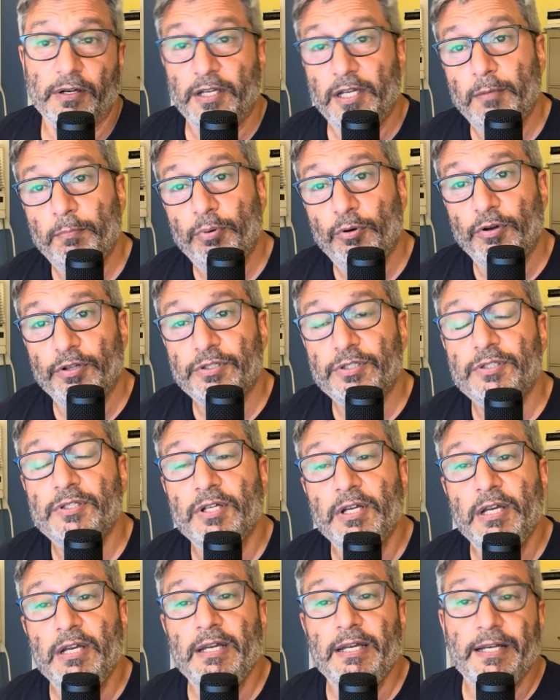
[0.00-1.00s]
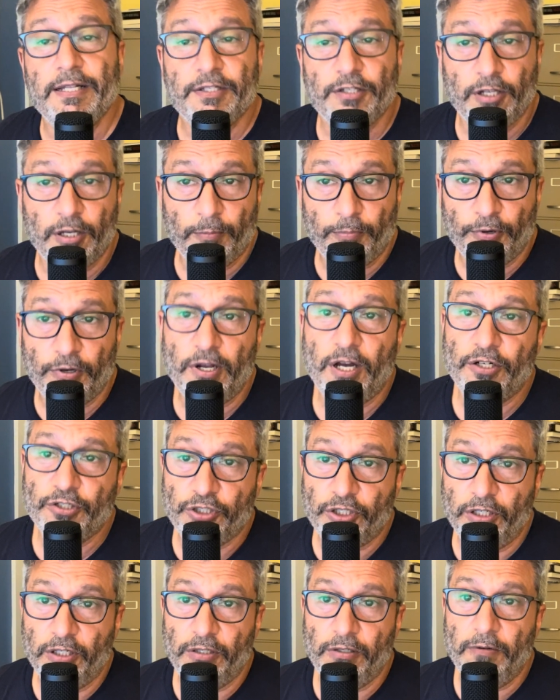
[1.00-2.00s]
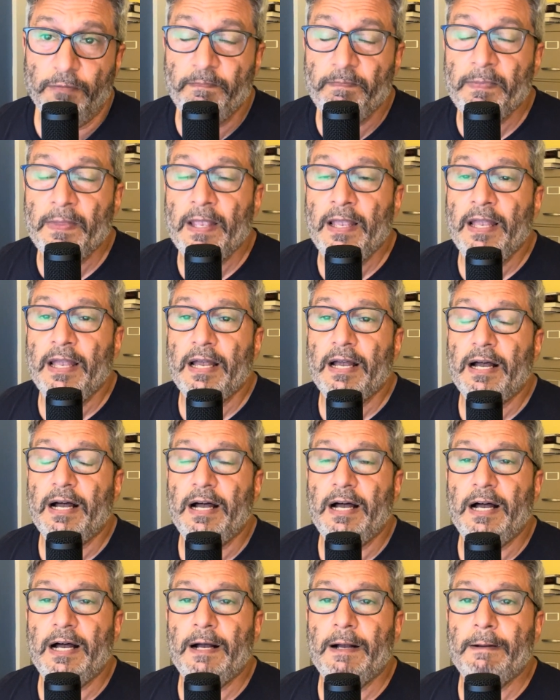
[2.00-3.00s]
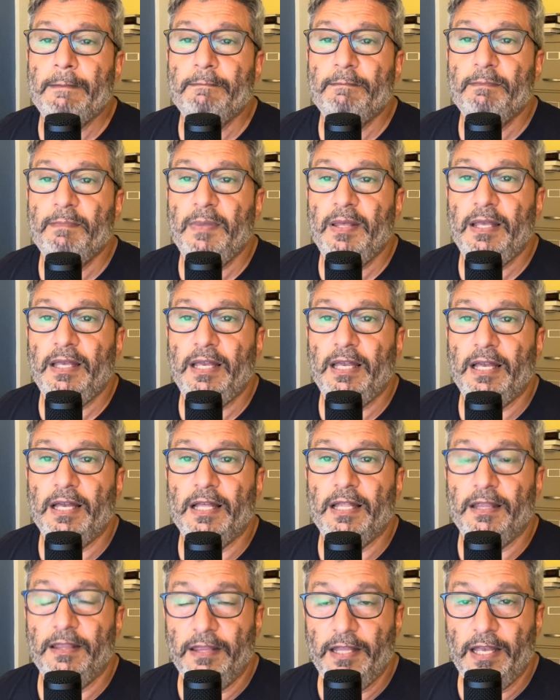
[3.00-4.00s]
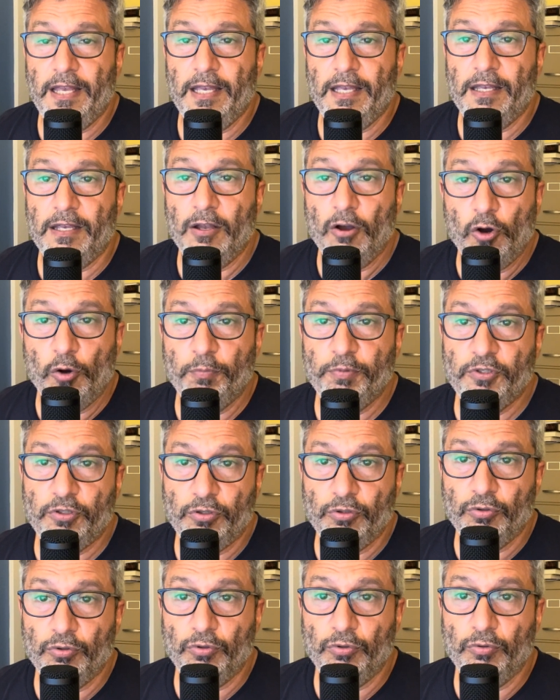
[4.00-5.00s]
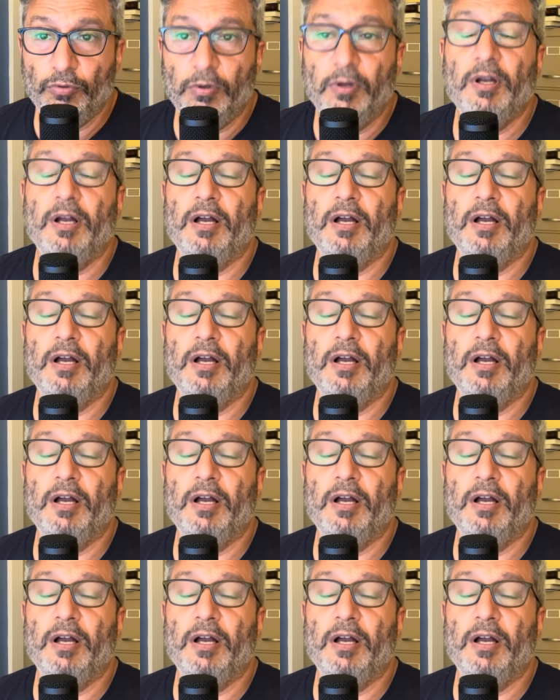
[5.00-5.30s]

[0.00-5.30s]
inputs into their production, they hope to